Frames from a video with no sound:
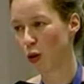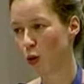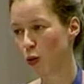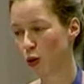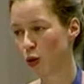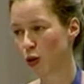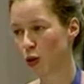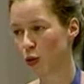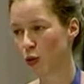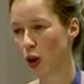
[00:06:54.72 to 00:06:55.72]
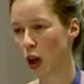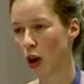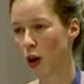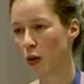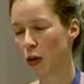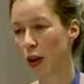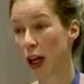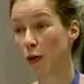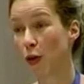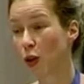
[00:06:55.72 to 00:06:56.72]
hold on to, although they
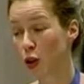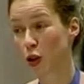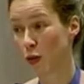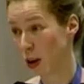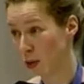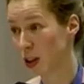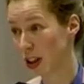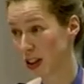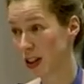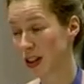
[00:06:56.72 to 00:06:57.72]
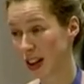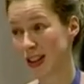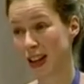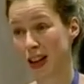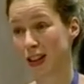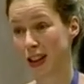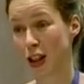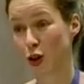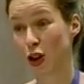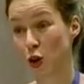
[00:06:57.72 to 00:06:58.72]
have lots of evidence that that is
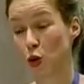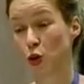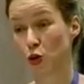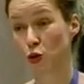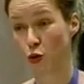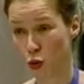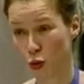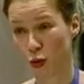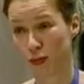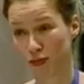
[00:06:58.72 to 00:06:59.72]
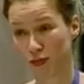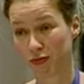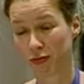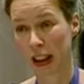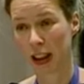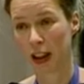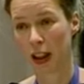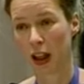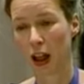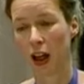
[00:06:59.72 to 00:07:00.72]
actually not true. Yeah?
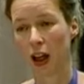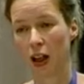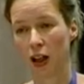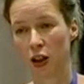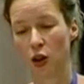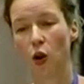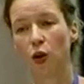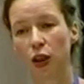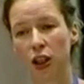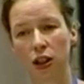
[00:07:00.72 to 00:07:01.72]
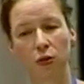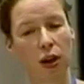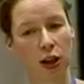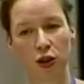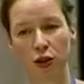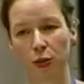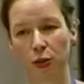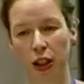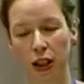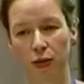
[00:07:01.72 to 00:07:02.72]
So all these irrational
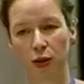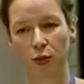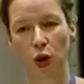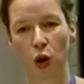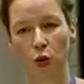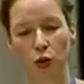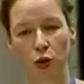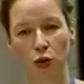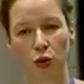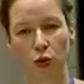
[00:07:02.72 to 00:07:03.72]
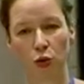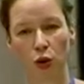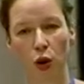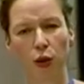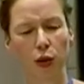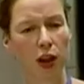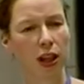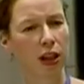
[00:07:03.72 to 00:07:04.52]
beliefs we hold on to, although they